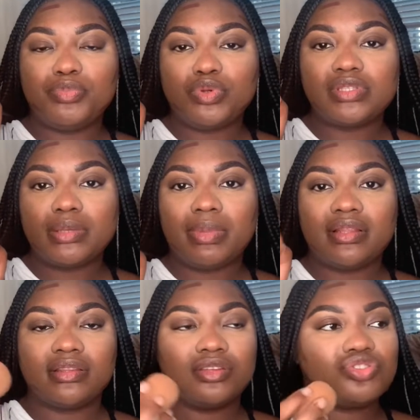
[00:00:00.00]
beauty
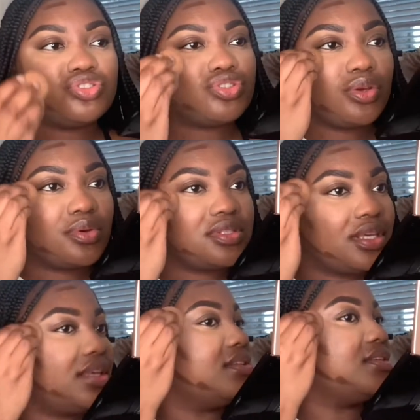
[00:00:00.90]
blender just soaks
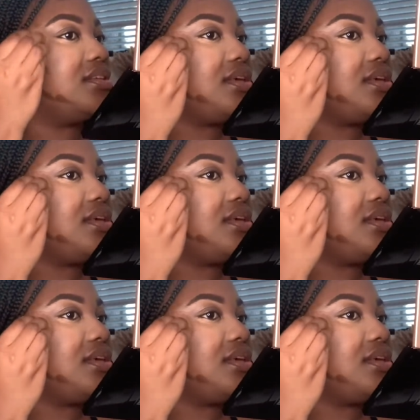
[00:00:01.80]
in